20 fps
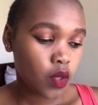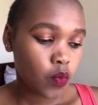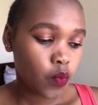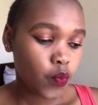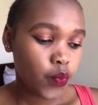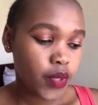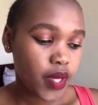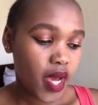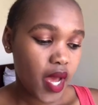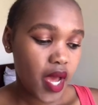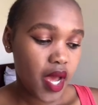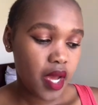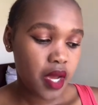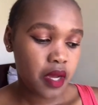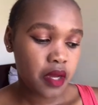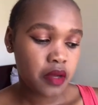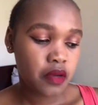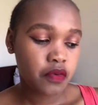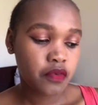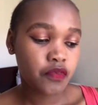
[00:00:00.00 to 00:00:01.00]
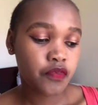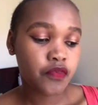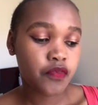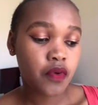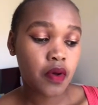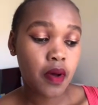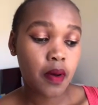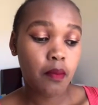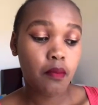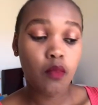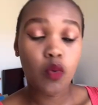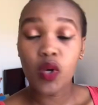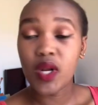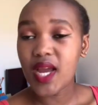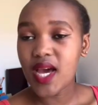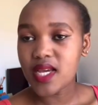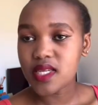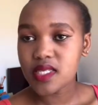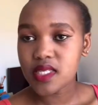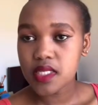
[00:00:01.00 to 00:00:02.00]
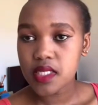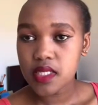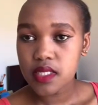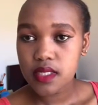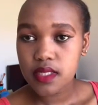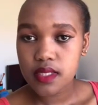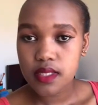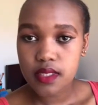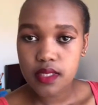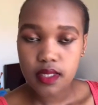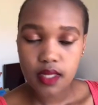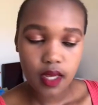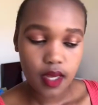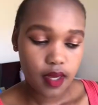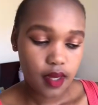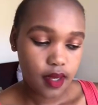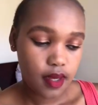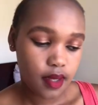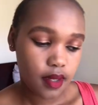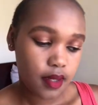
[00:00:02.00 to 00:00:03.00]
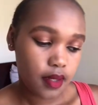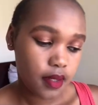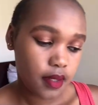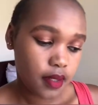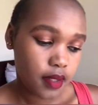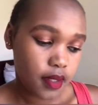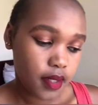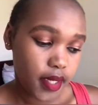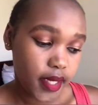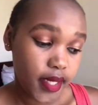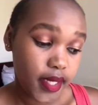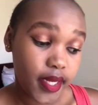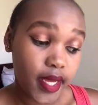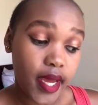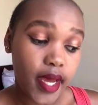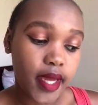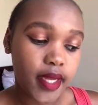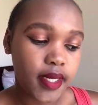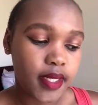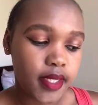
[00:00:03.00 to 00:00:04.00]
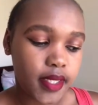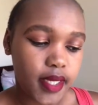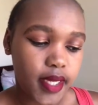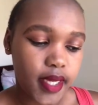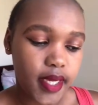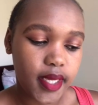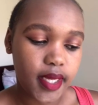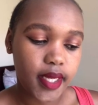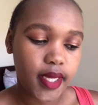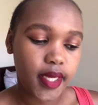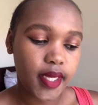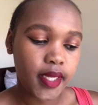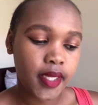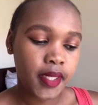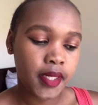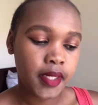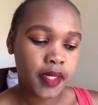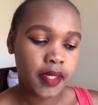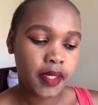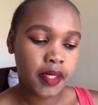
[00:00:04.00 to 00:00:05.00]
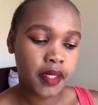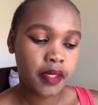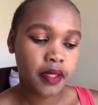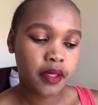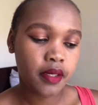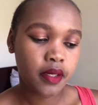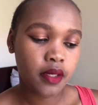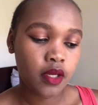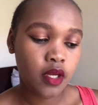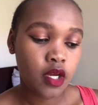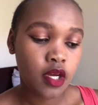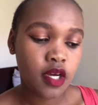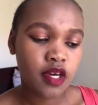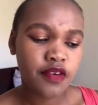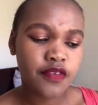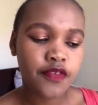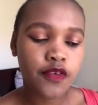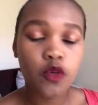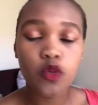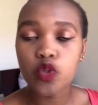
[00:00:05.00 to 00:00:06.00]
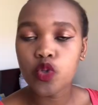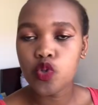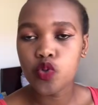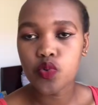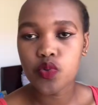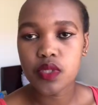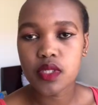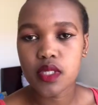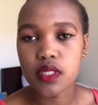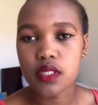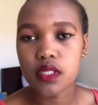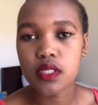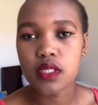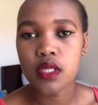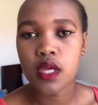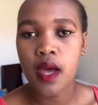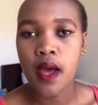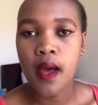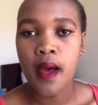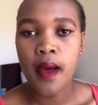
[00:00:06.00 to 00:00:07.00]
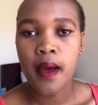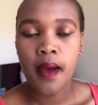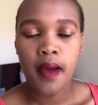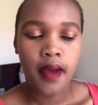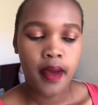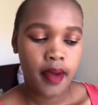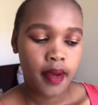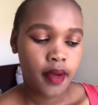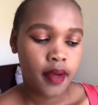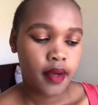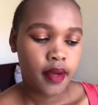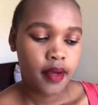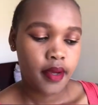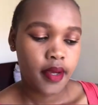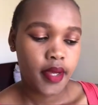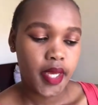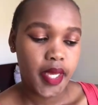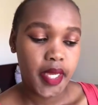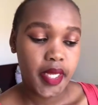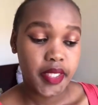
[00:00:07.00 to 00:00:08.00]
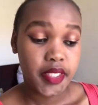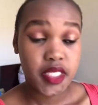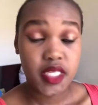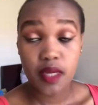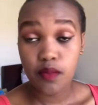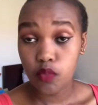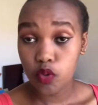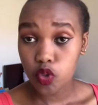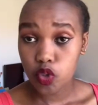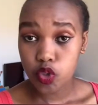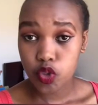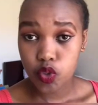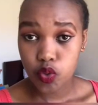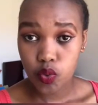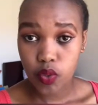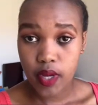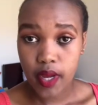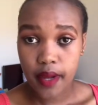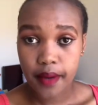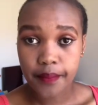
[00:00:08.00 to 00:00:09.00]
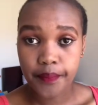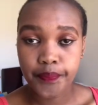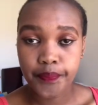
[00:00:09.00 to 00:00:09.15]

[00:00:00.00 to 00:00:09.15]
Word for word: we have molasses uh, and honey and fruit juices and table sugar